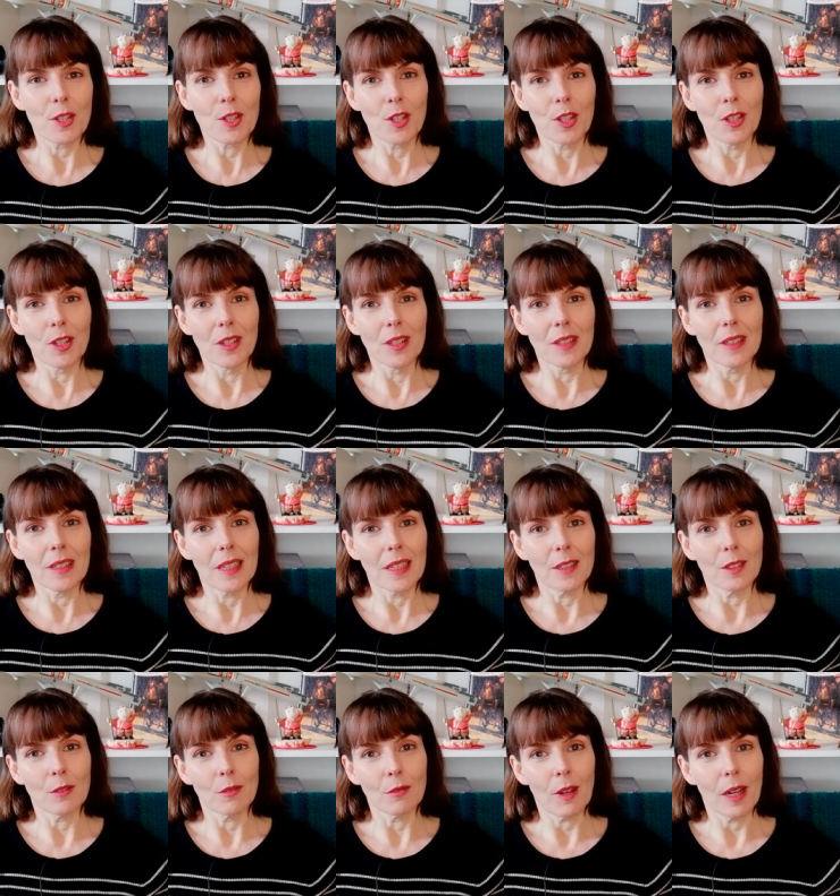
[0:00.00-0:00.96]
return
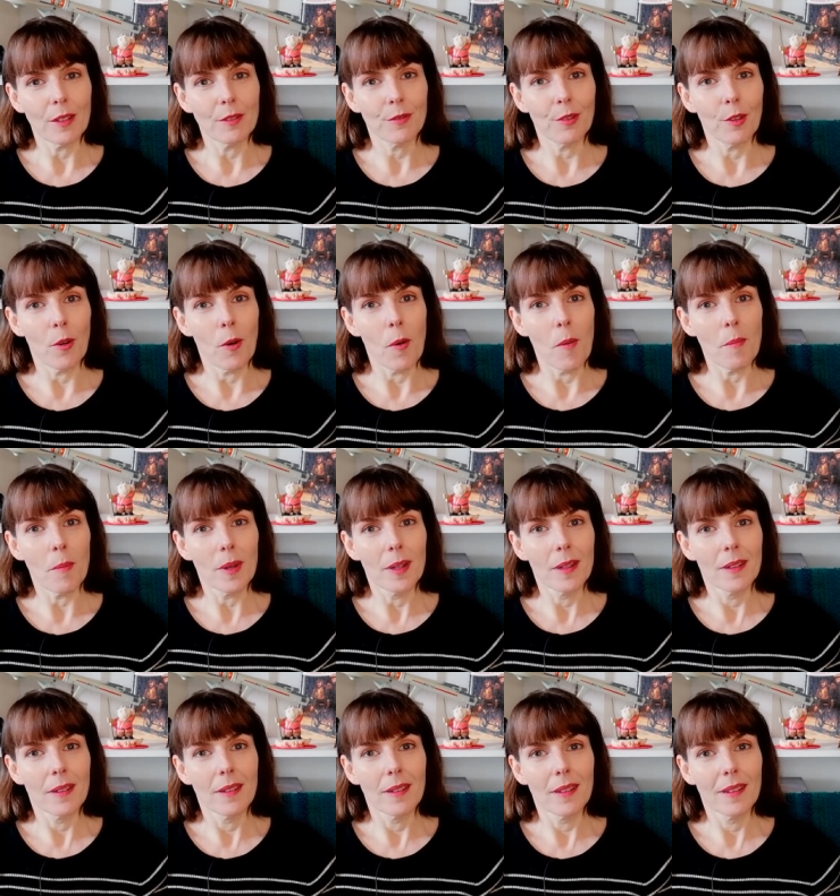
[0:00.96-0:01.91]
in great form.
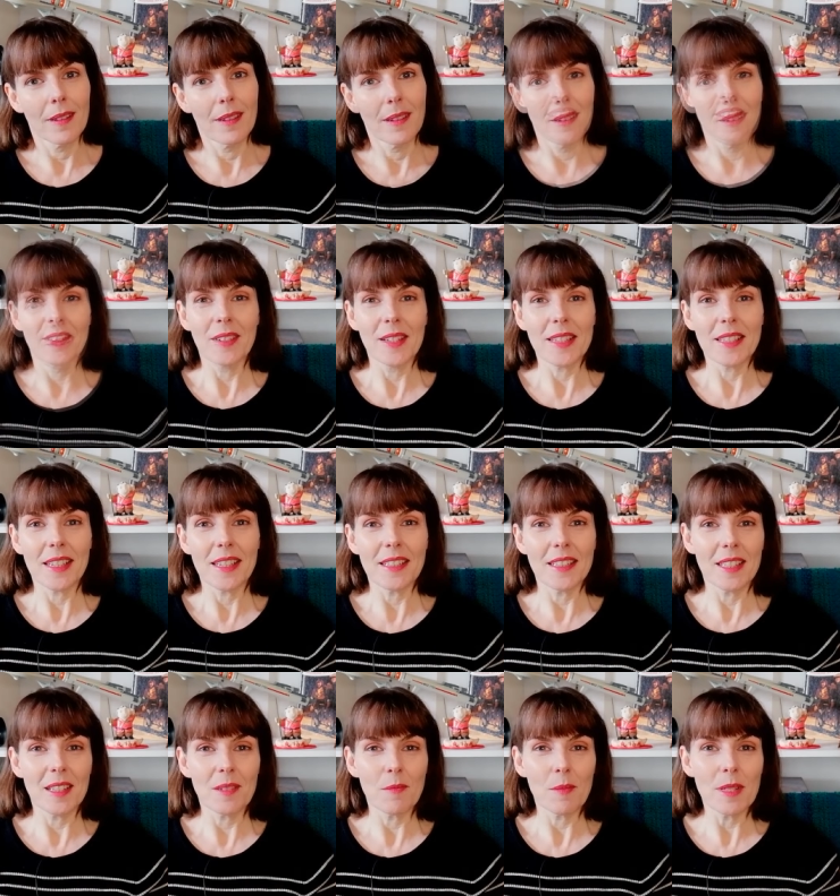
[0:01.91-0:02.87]
We see
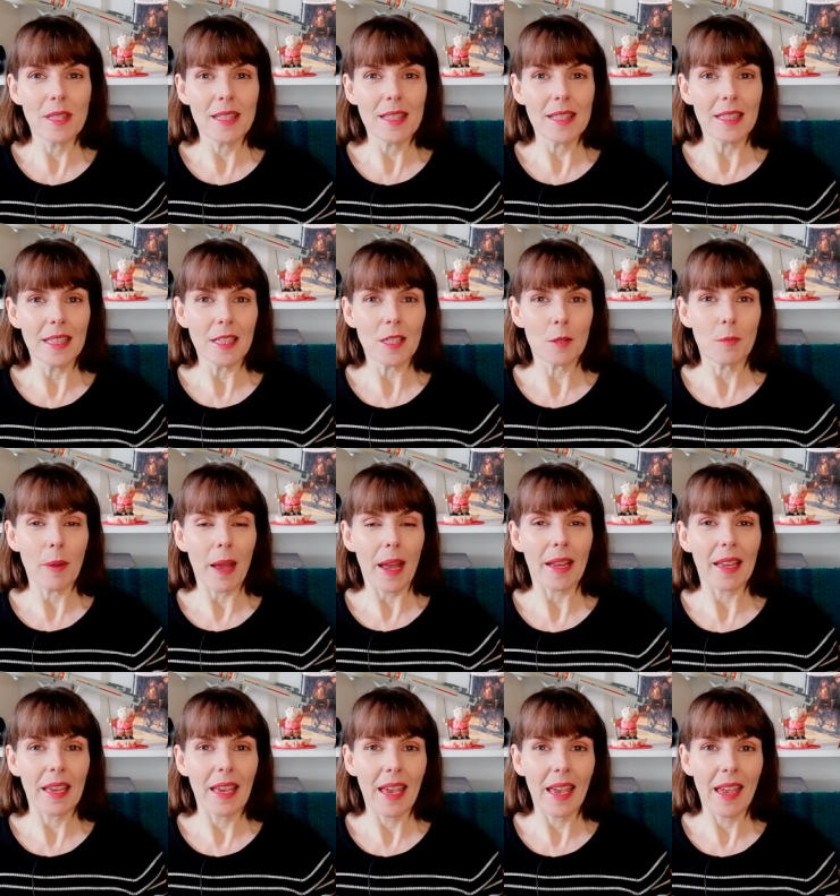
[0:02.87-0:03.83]
Tim with slicked
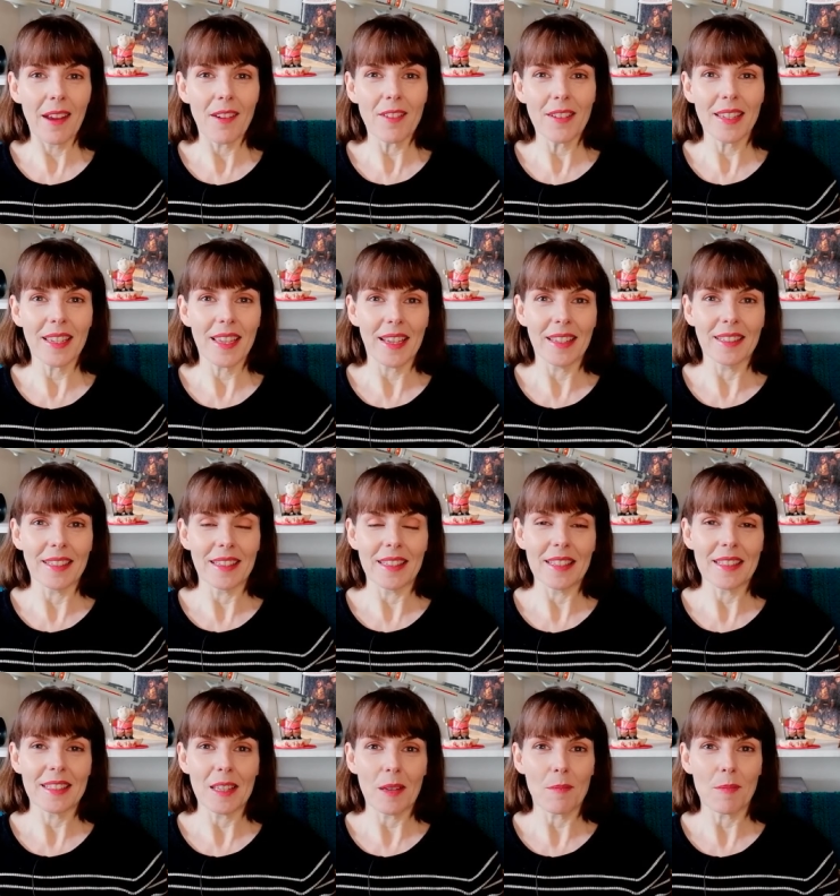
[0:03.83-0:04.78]
back hair again in
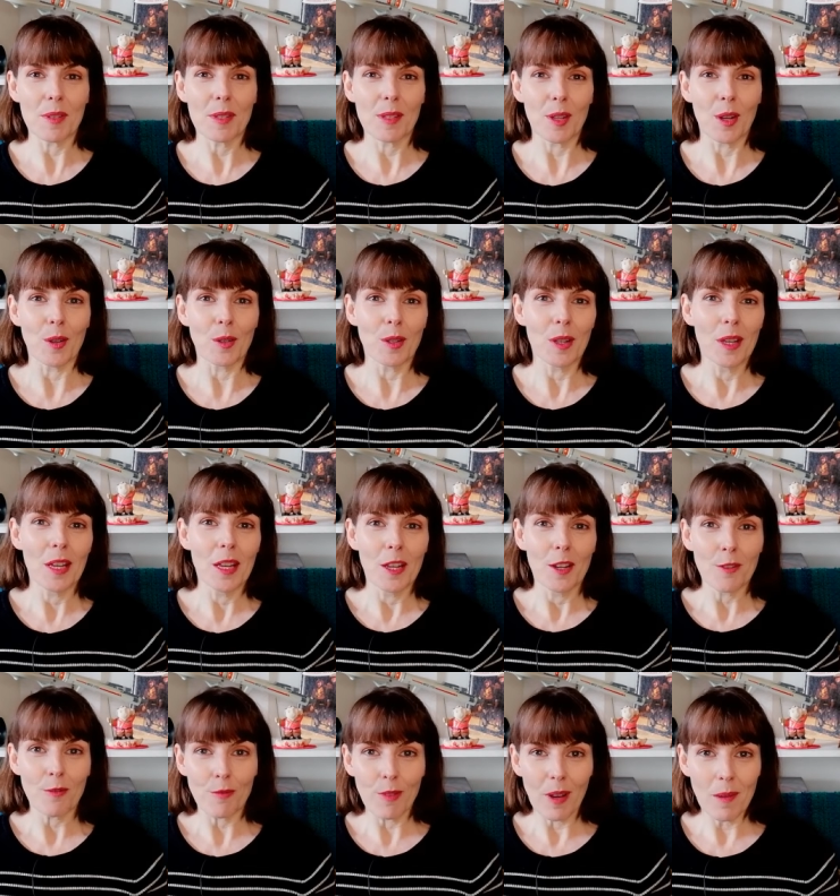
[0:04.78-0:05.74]
this episode,
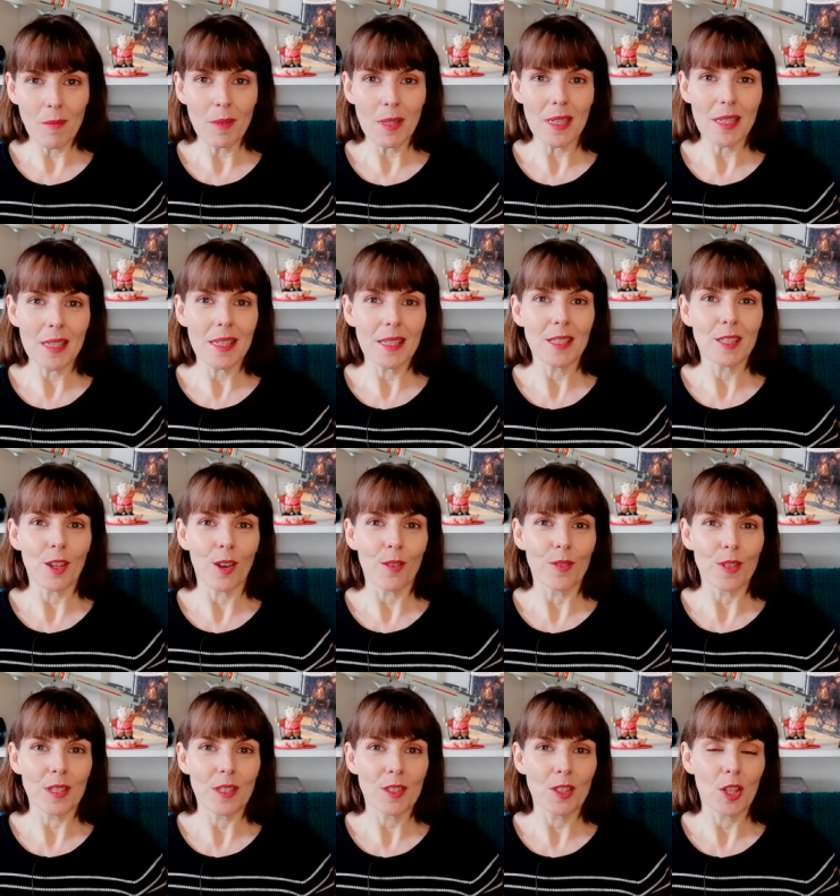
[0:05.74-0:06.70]
reminiscent
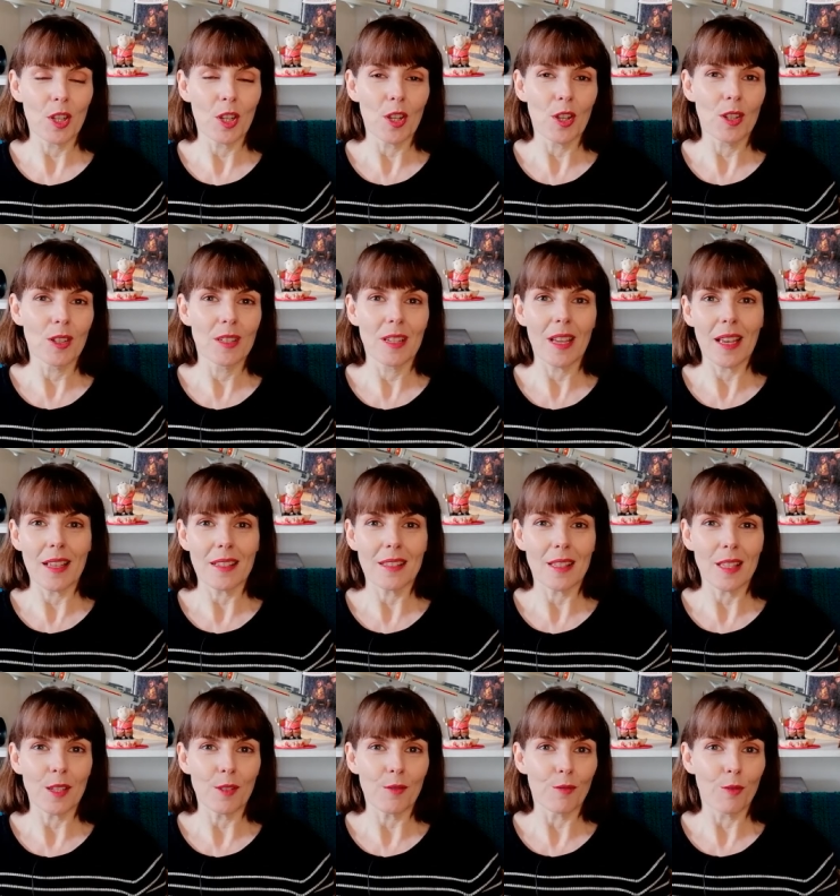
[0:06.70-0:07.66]
of his turn
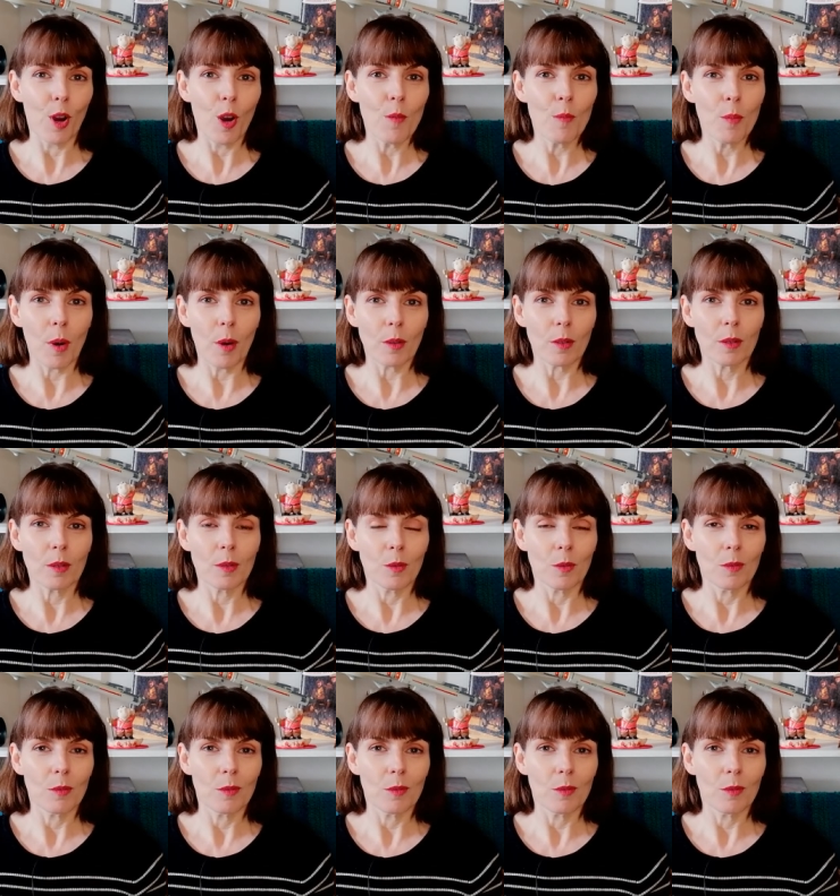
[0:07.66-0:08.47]
as the robot